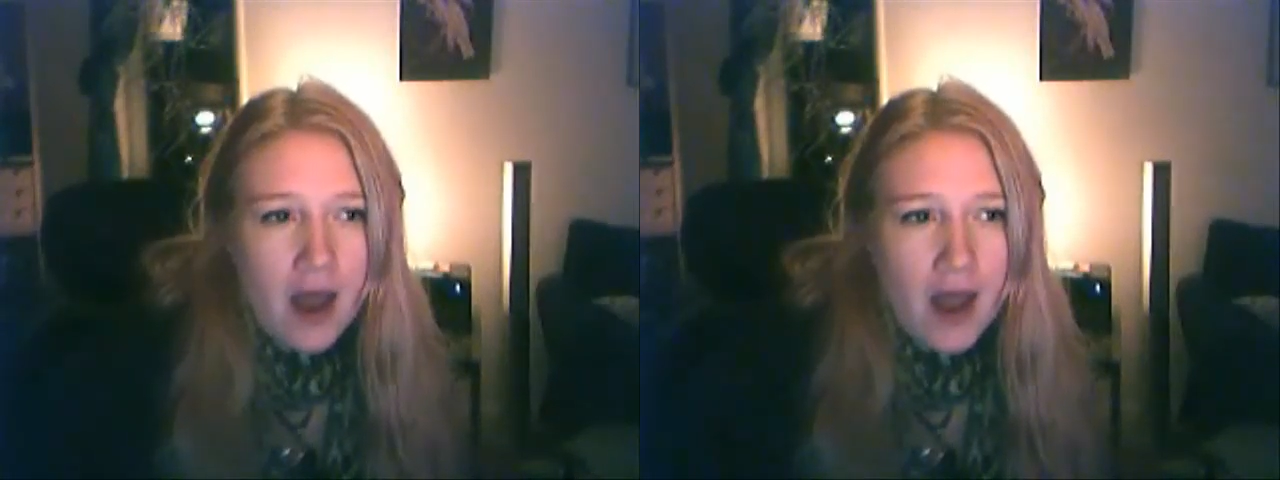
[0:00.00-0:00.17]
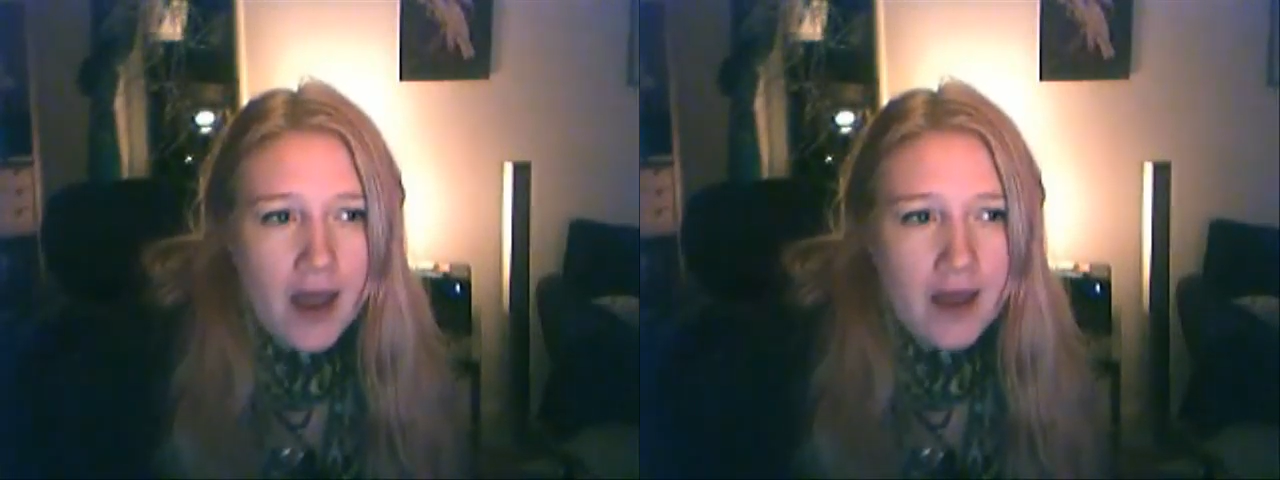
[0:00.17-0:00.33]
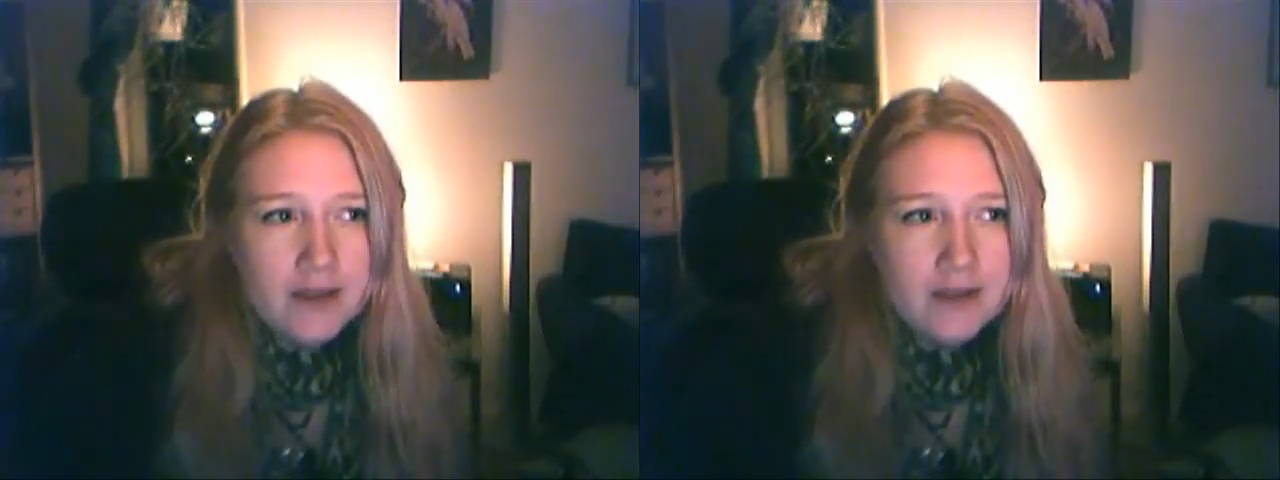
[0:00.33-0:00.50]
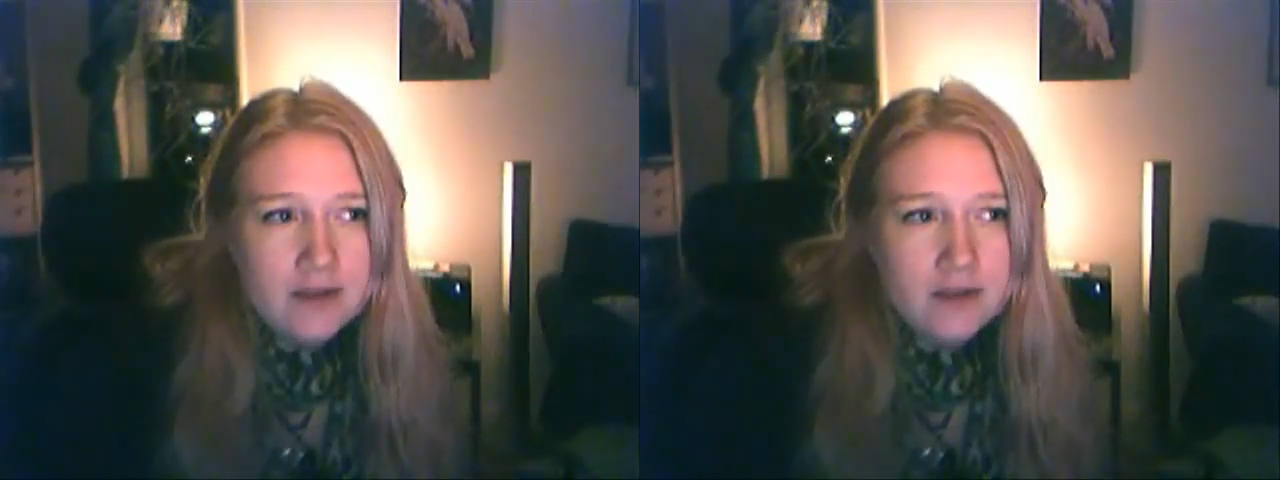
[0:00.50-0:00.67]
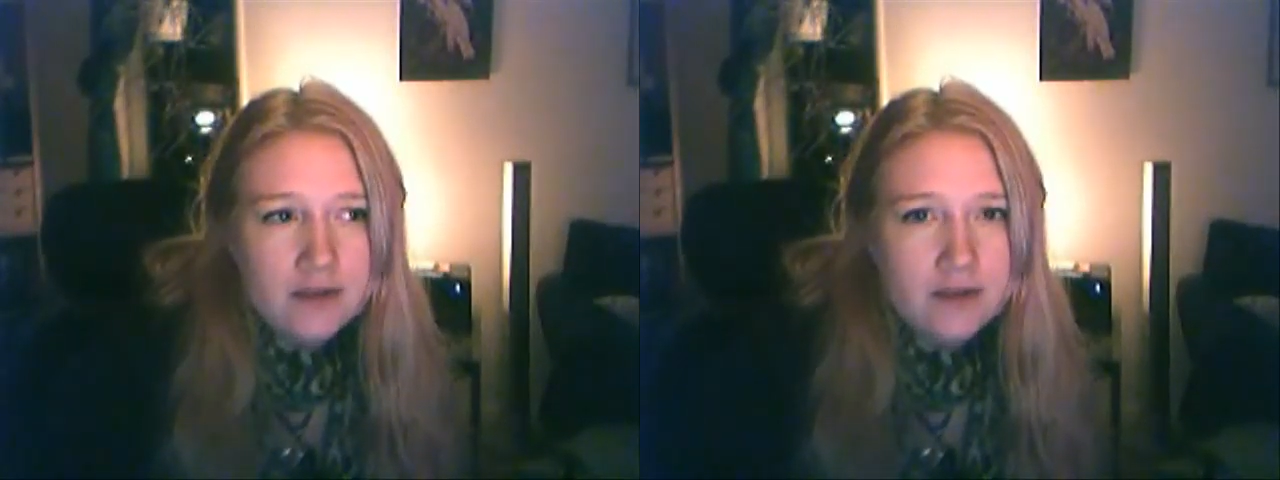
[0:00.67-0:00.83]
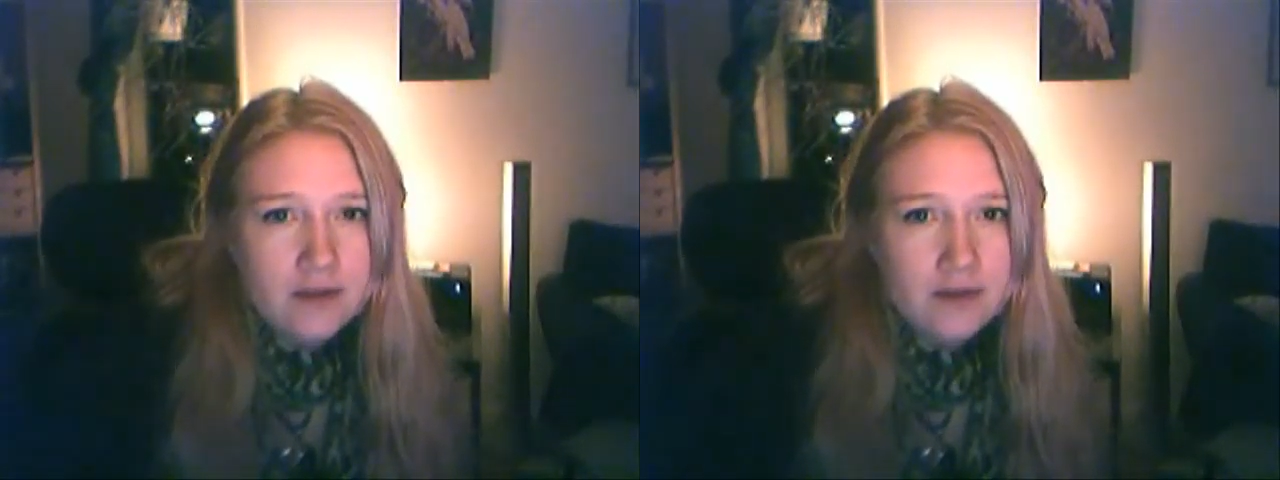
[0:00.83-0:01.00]

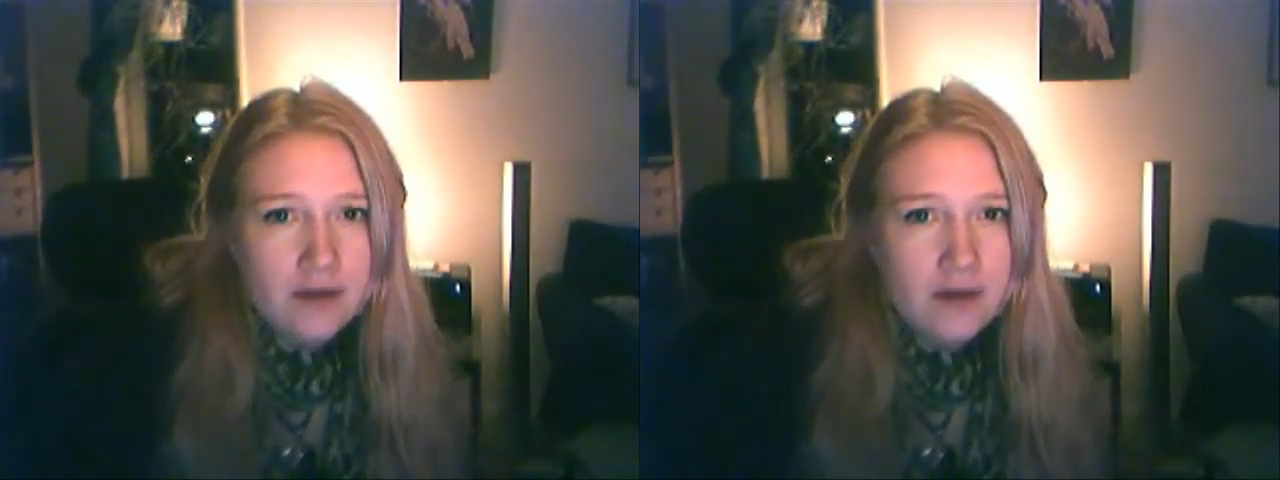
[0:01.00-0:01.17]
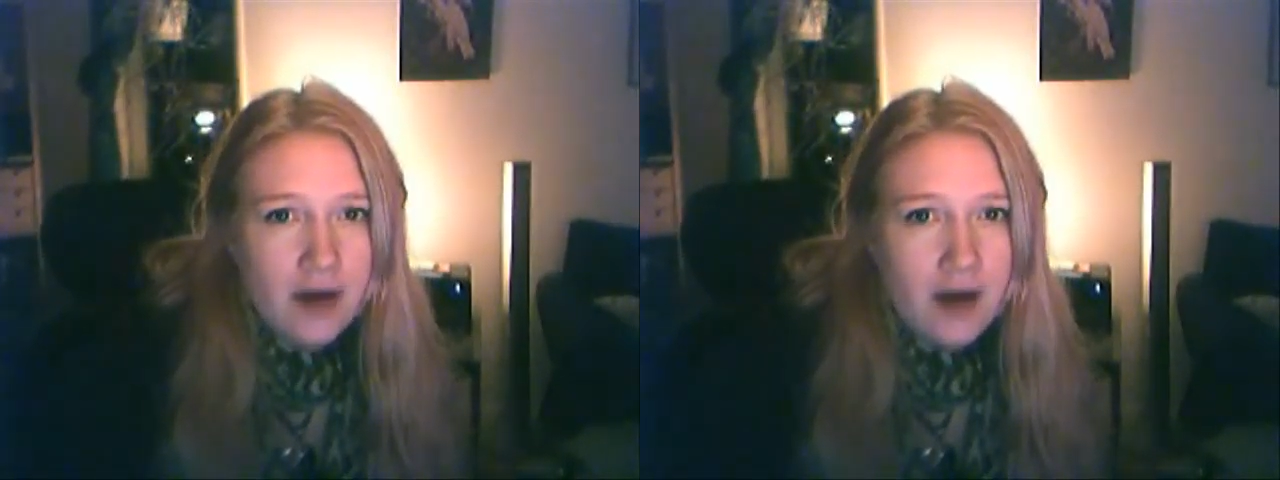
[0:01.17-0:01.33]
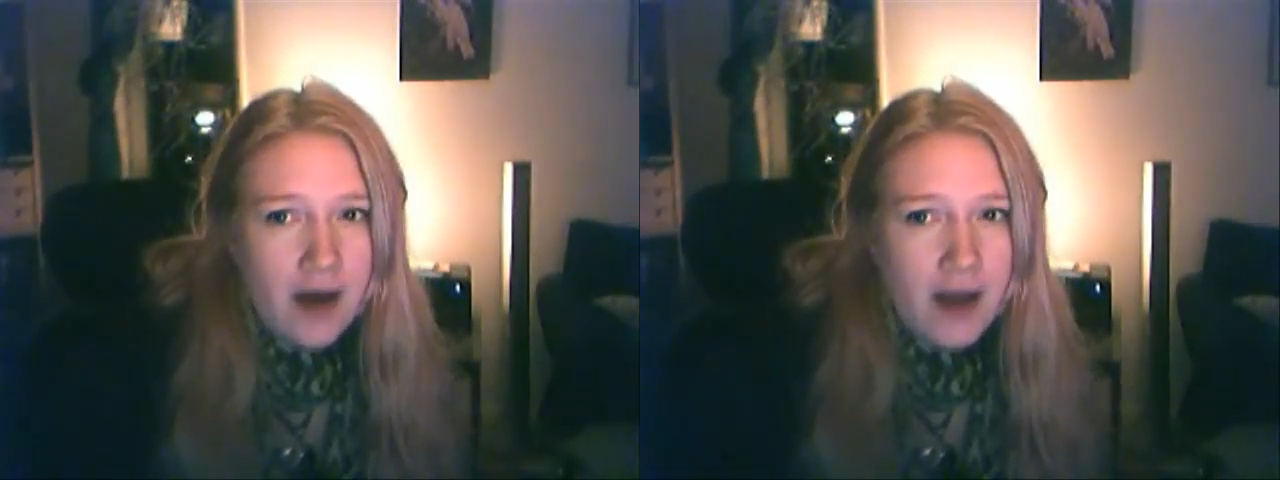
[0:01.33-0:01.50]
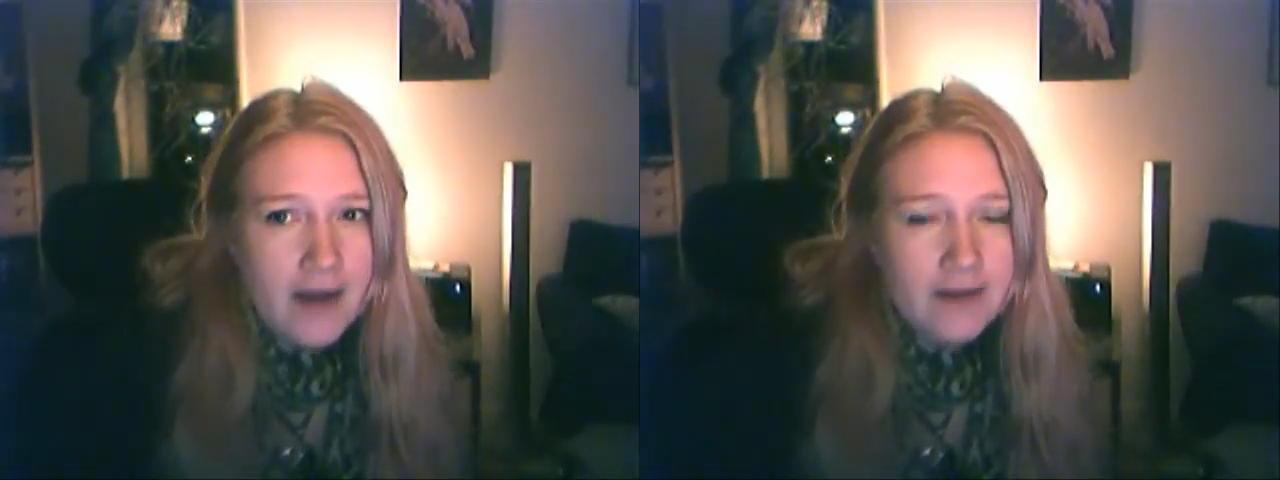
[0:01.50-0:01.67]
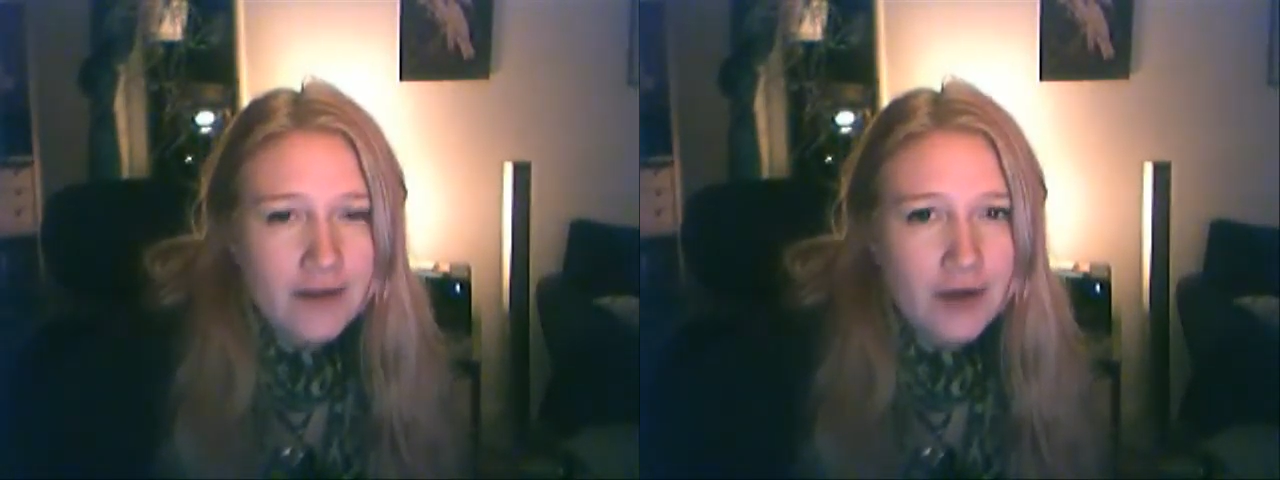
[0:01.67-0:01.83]
and I had